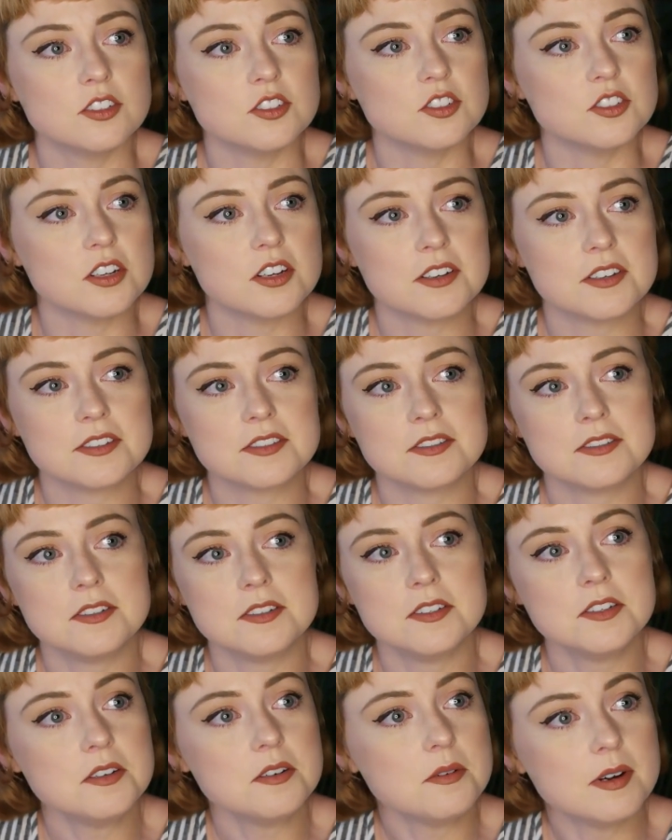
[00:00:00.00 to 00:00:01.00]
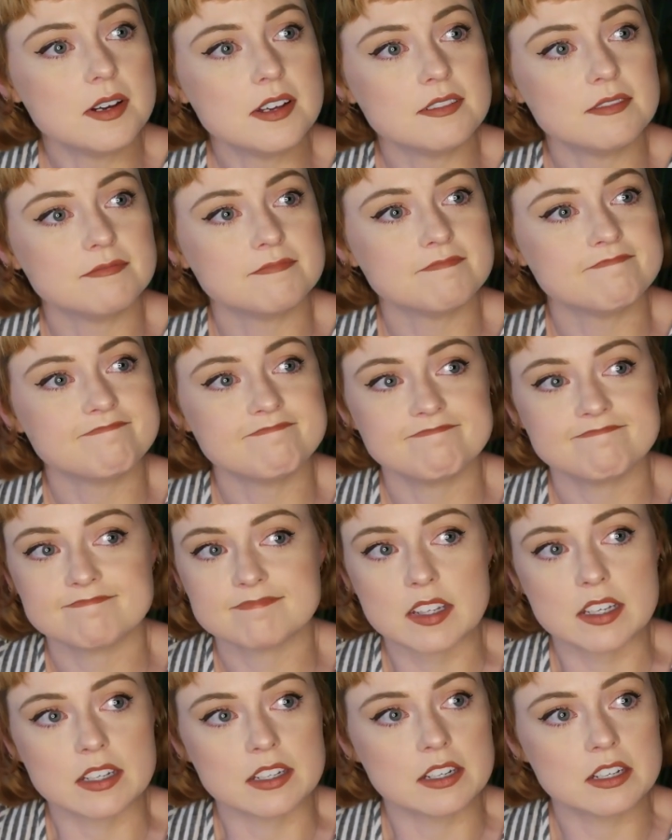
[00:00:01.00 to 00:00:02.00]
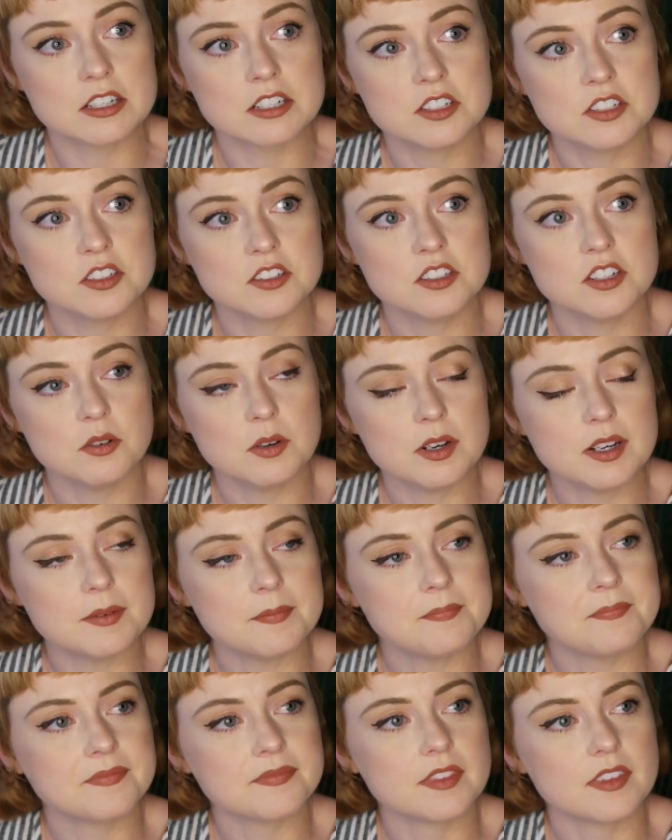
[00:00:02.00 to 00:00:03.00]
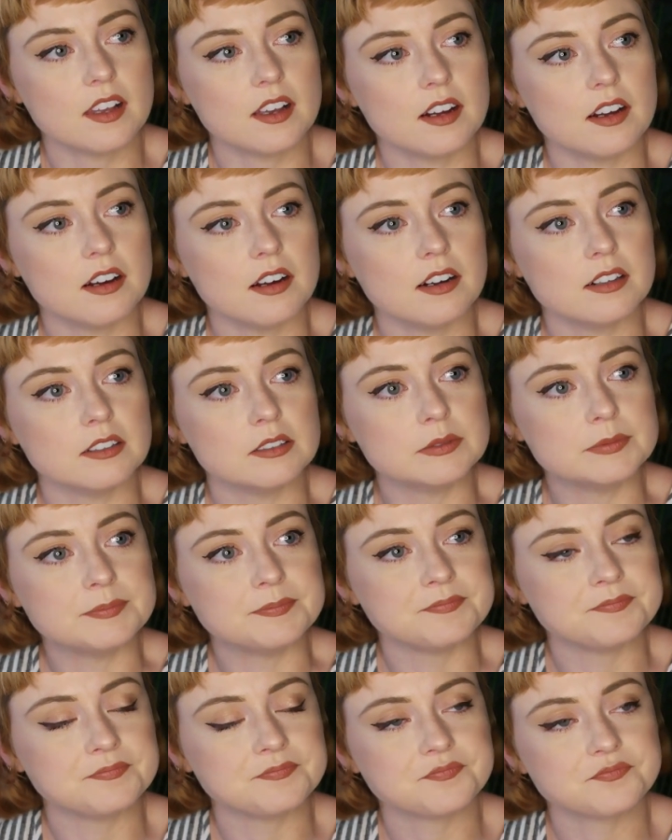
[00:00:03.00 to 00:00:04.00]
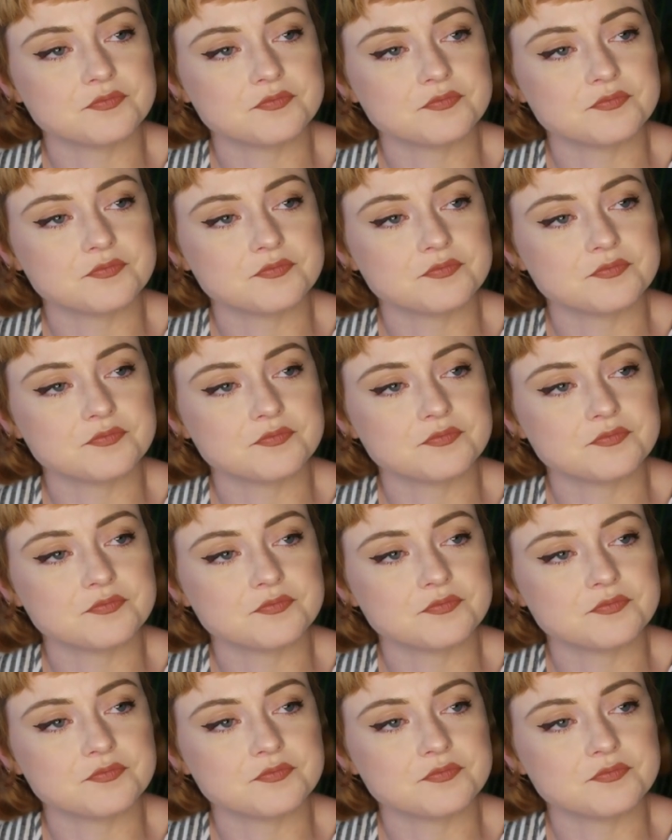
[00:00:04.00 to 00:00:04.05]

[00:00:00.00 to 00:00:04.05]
just do it you gotta just do it. Um,